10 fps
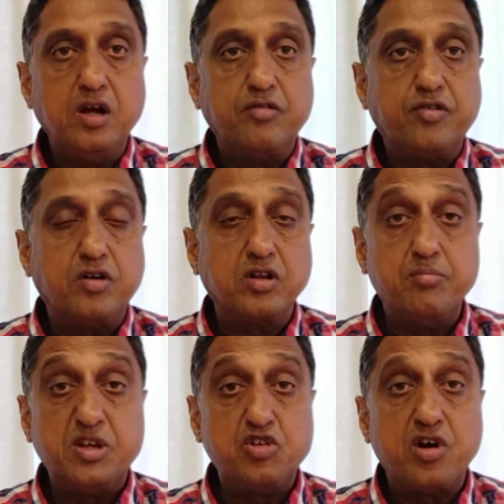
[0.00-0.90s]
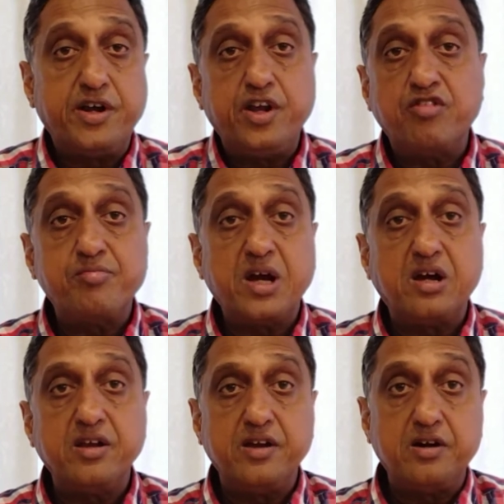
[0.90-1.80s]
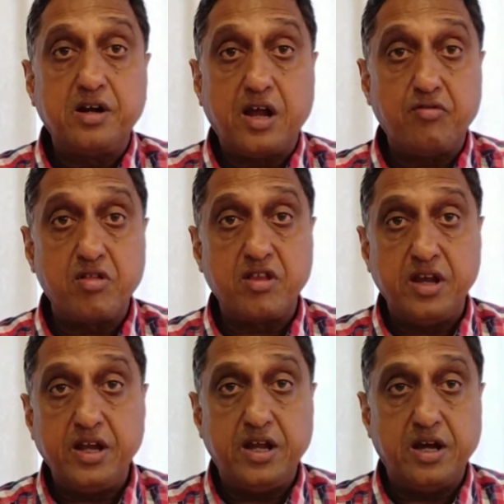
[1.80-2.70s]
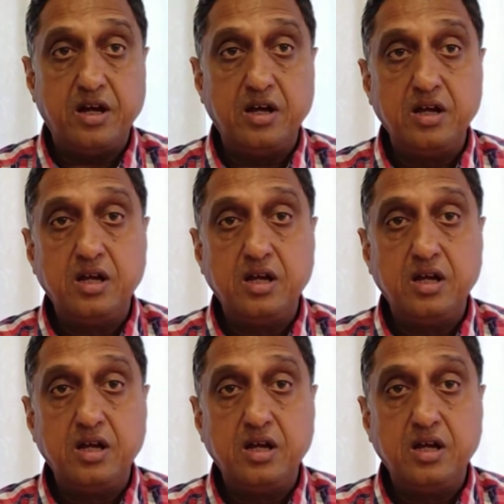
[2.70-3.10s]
For the majority of my career, I was in India,